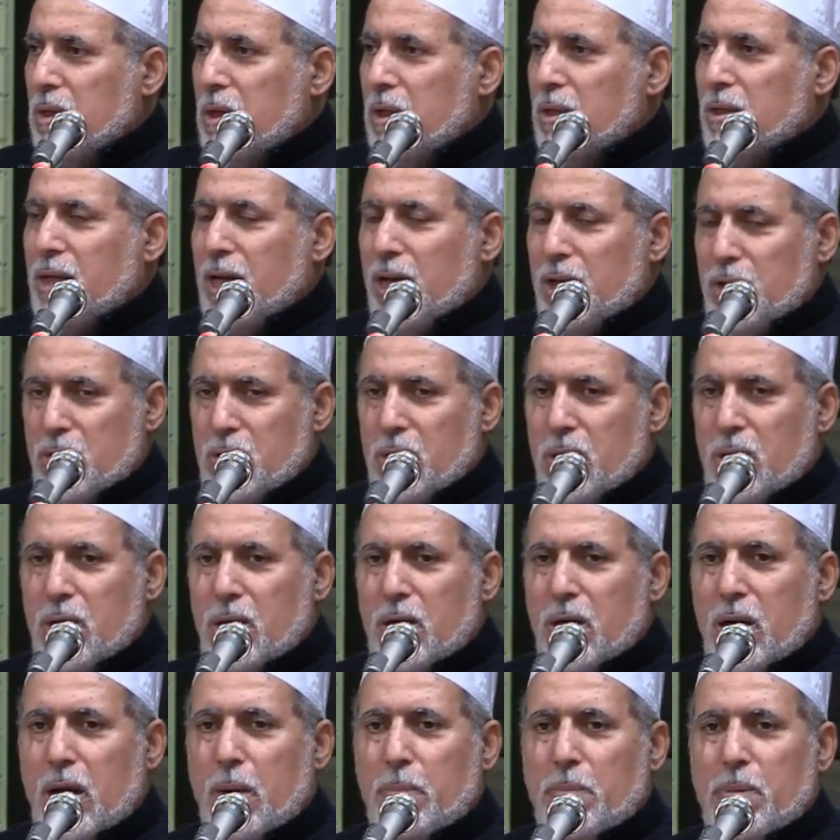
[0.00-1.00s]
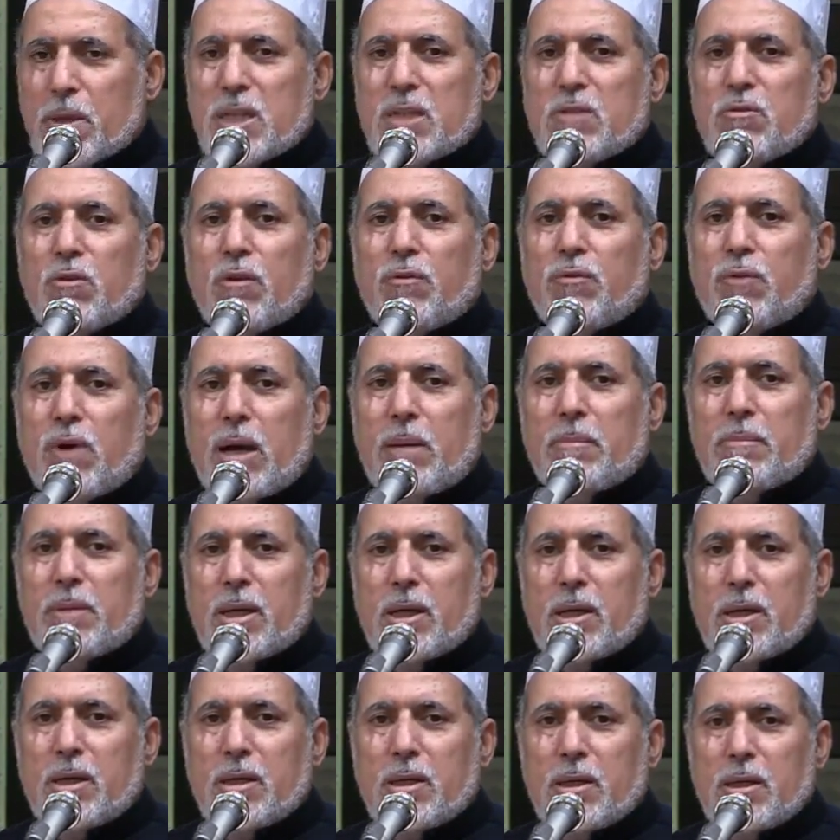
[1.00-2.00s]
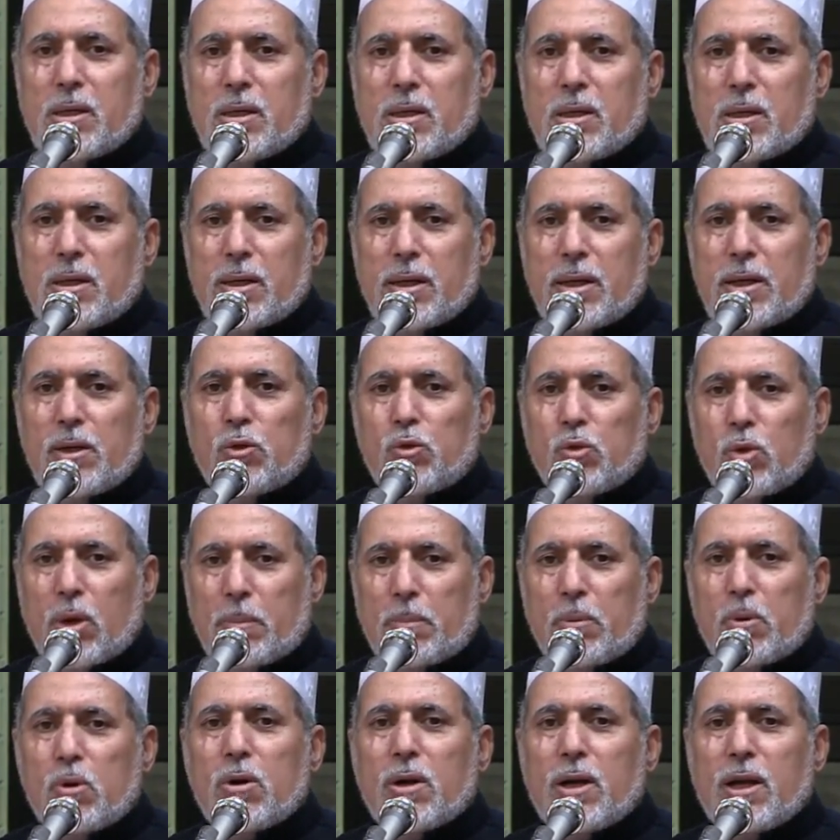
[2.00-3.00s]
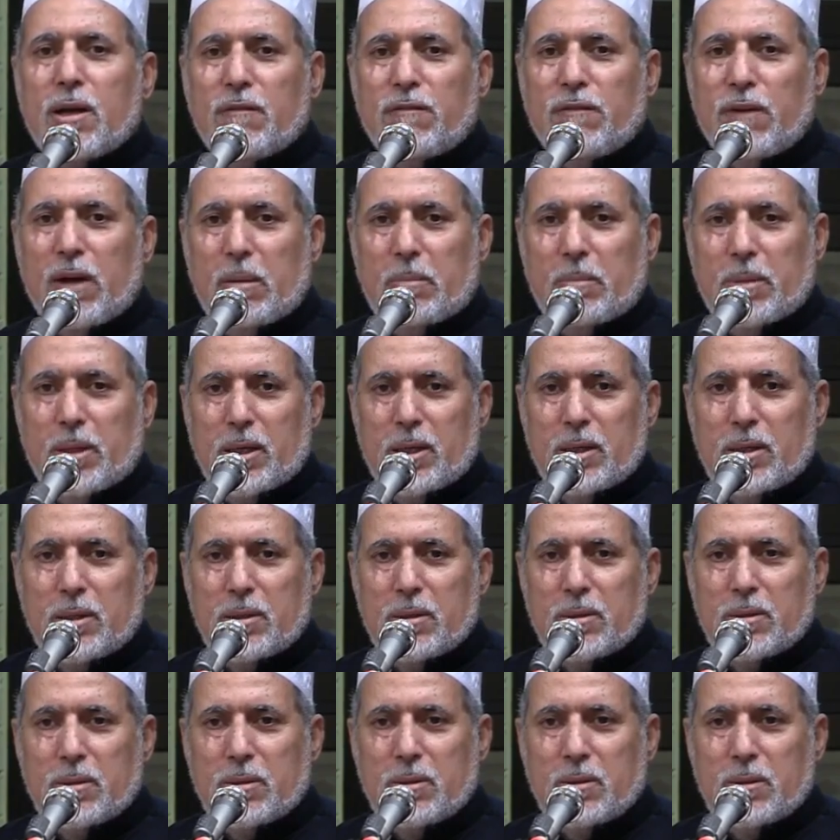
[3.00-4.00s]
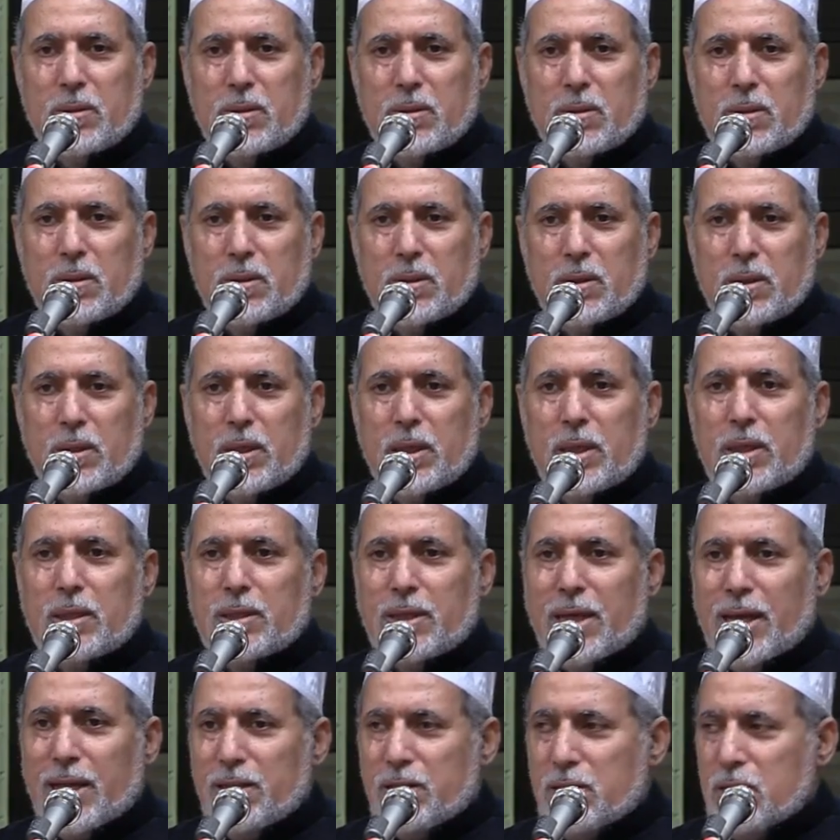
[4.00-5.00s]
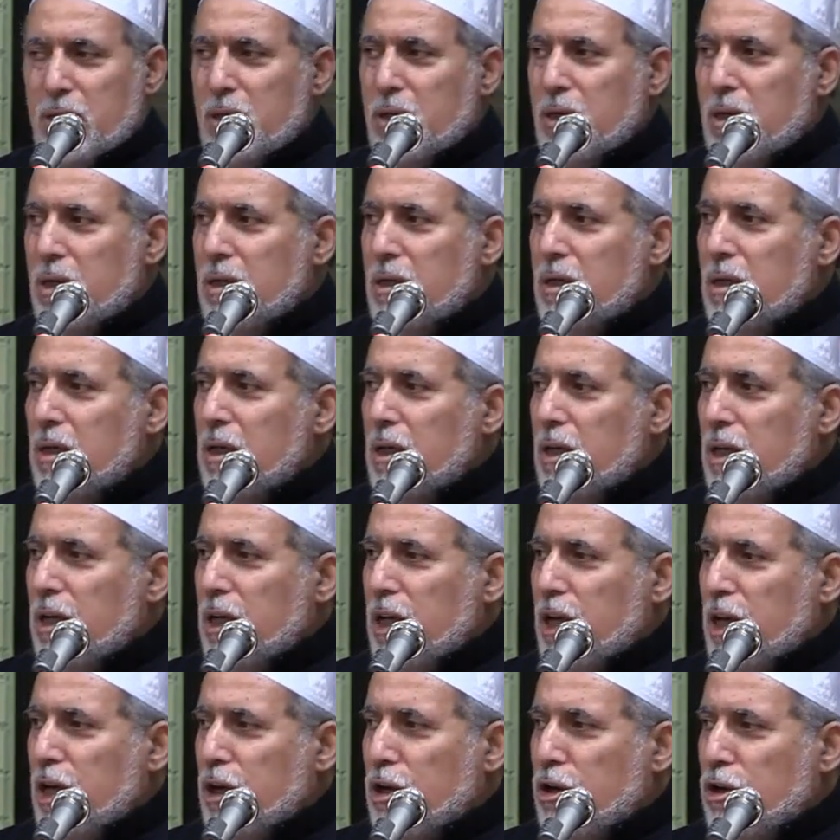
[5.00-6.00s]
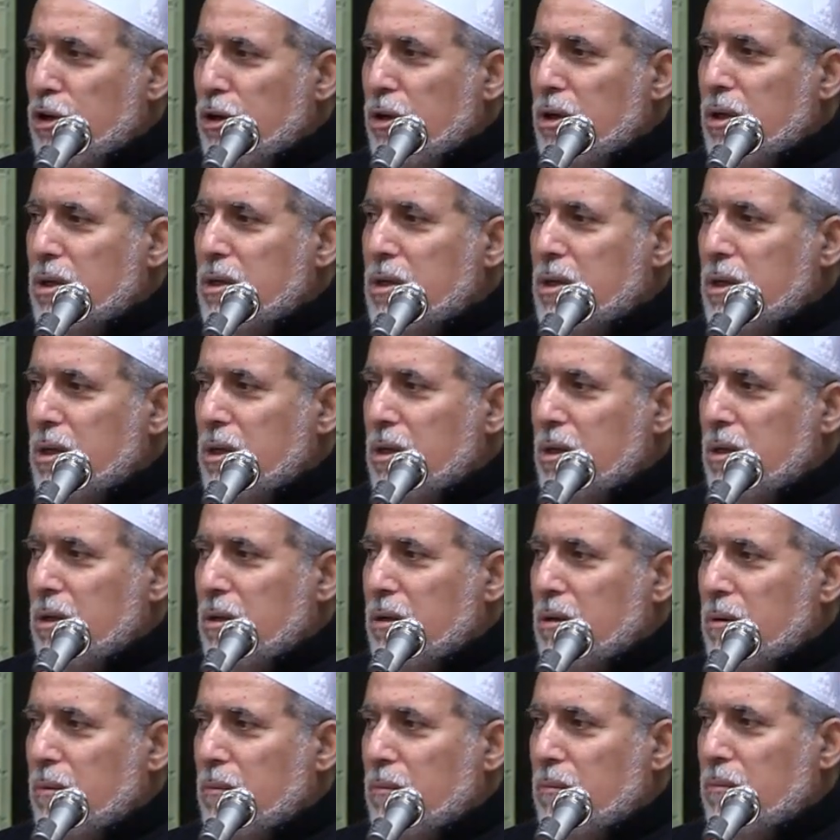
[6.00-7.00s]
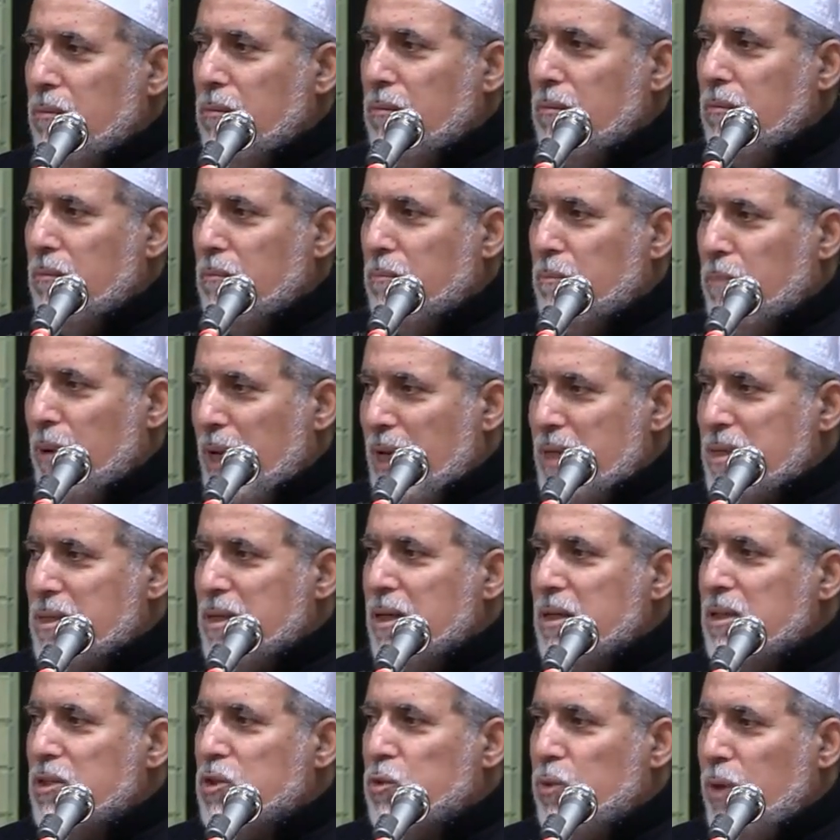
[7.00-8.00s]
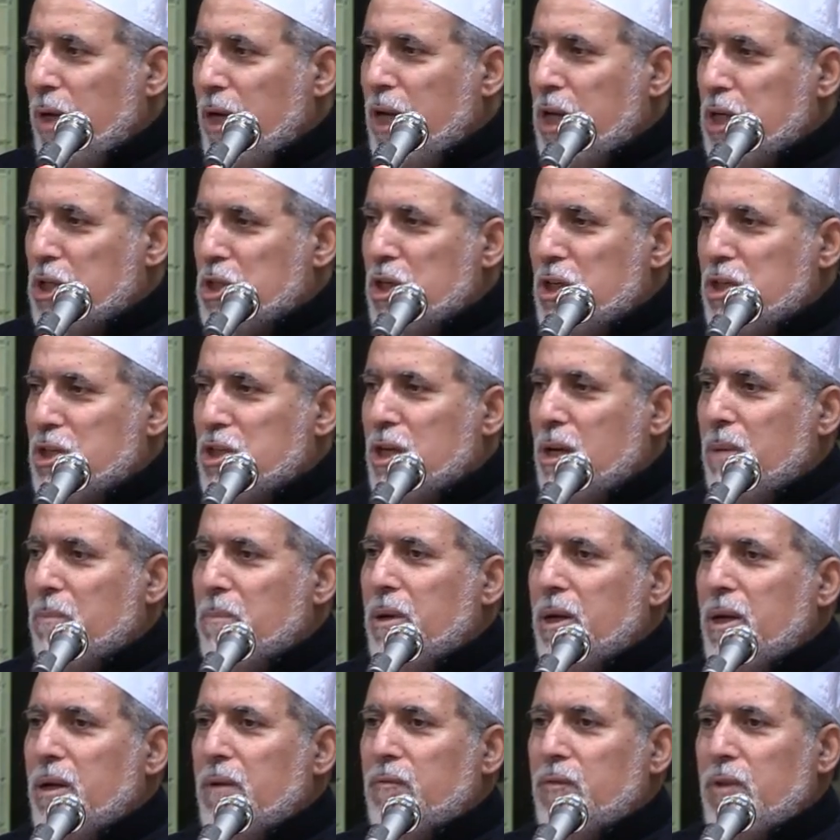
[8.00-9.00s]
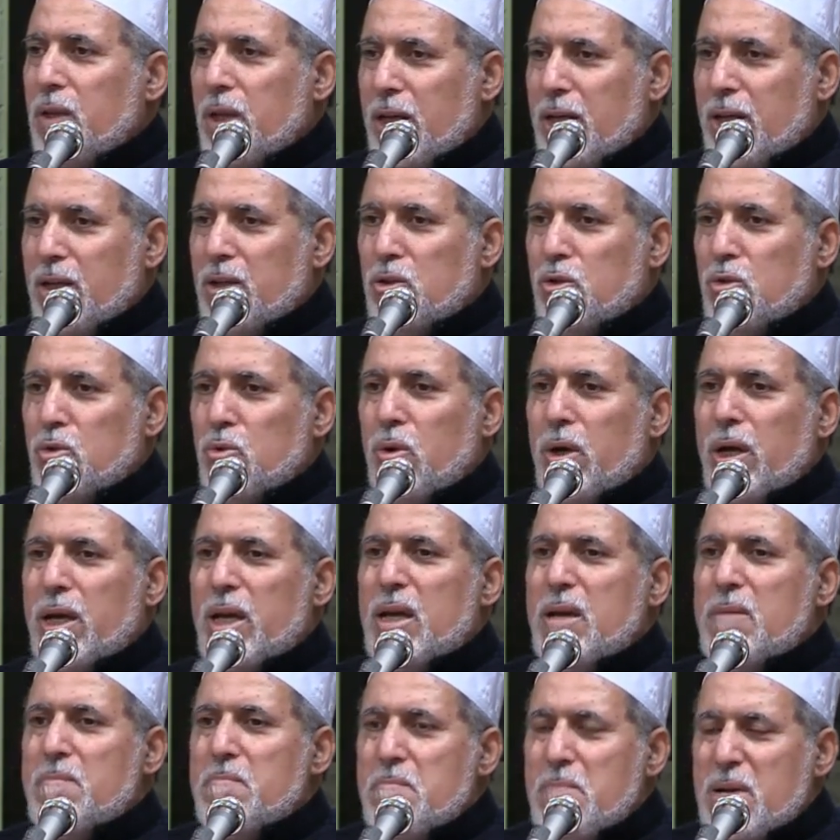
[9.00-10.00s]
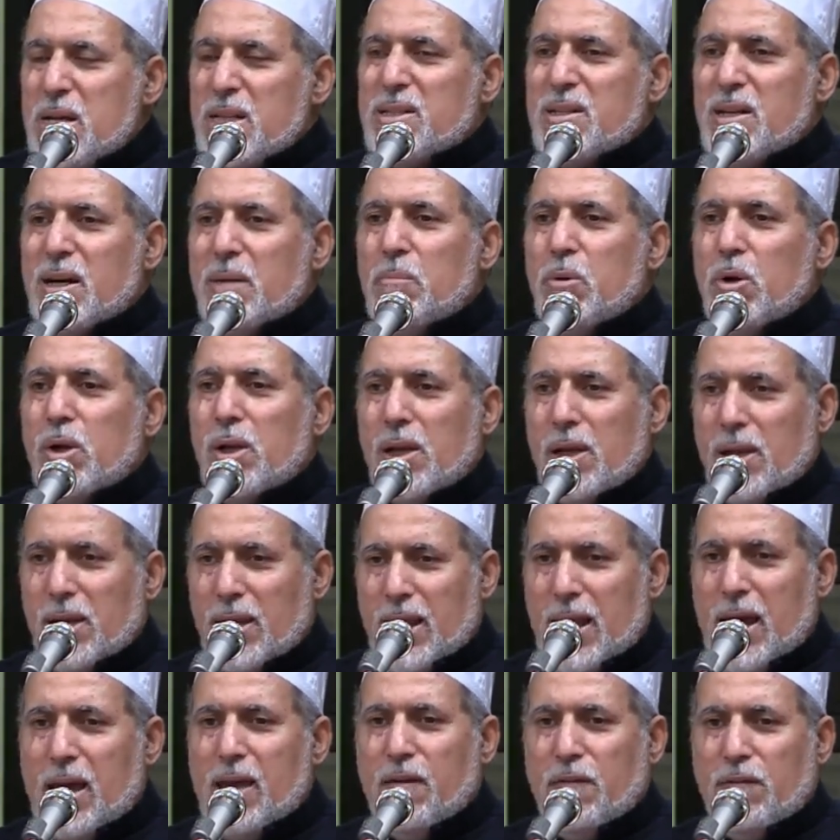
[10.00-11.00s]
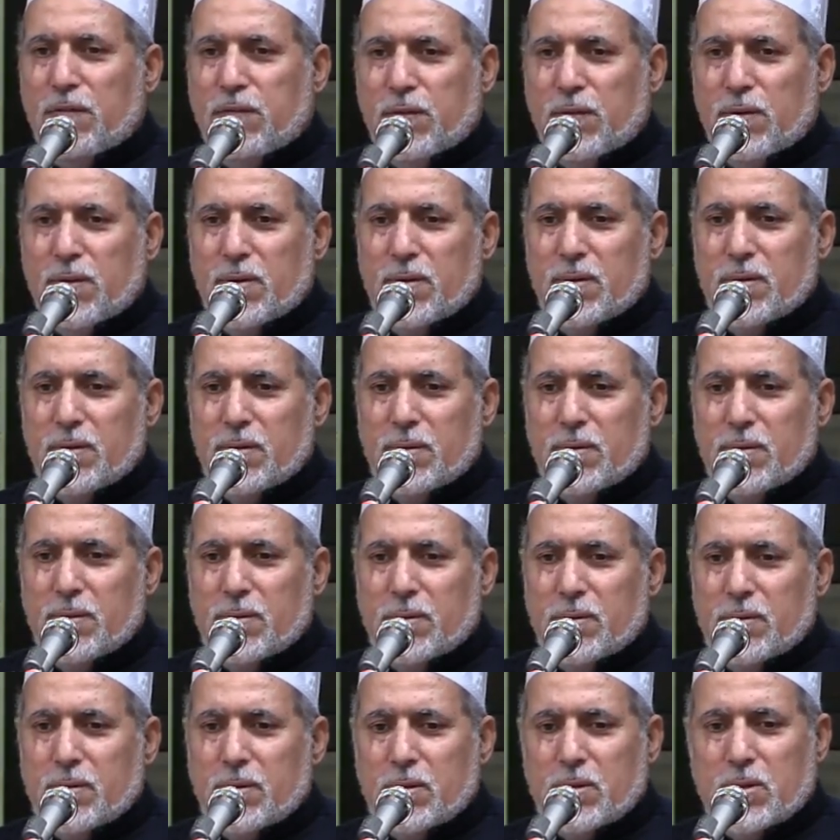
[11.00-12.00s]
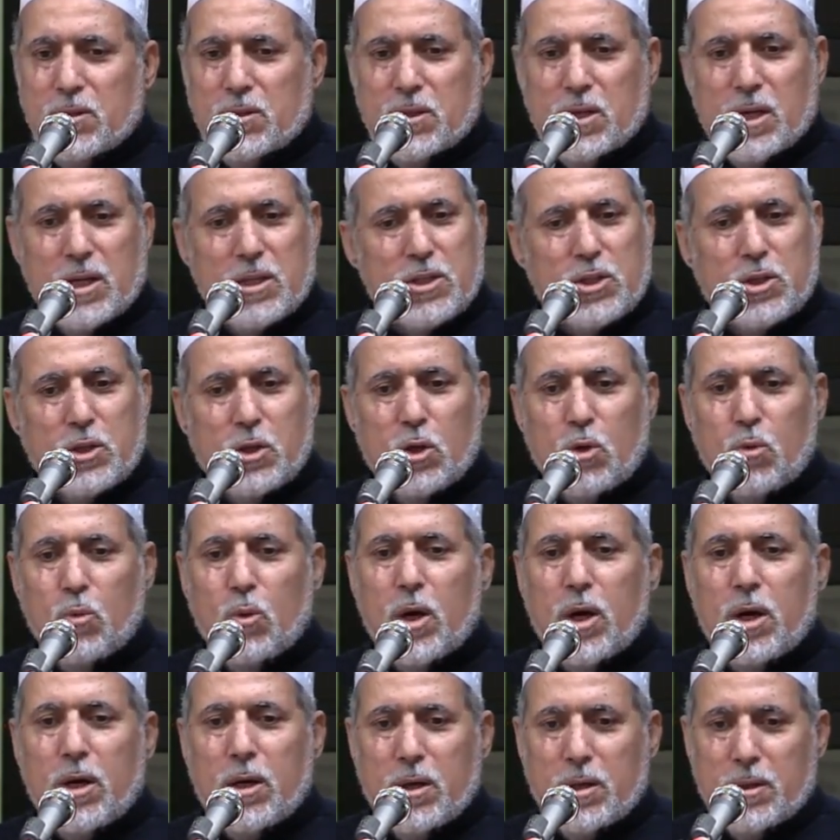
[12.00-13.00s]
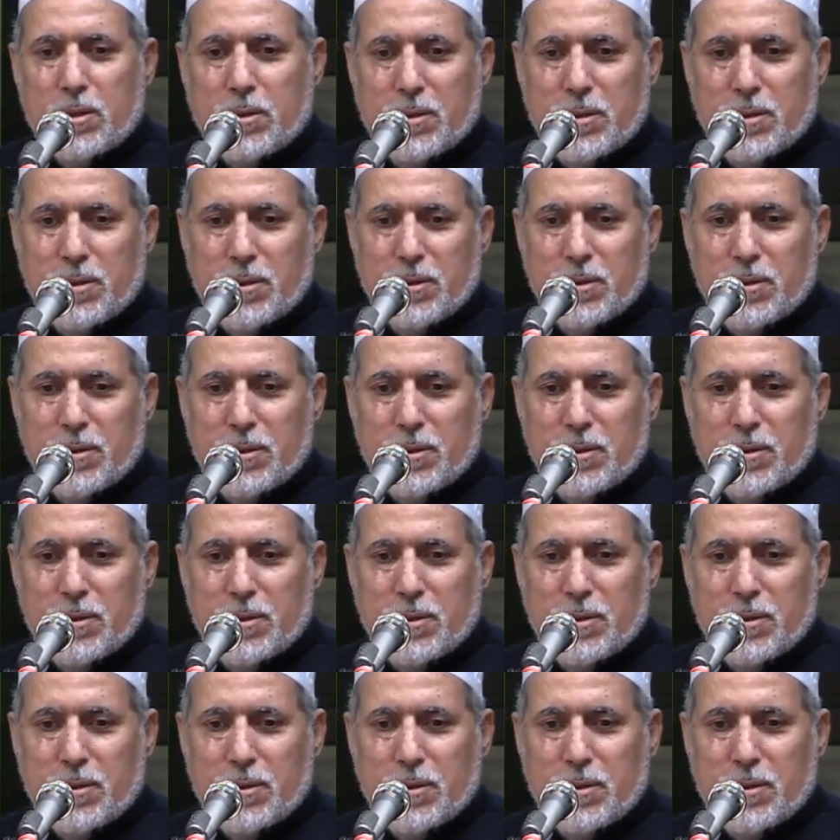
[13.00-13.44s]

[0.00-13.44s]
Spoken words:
it can turn a peaceful family into a broken family. It can turn a good, pleasant relationship into a miserable life. Just your word.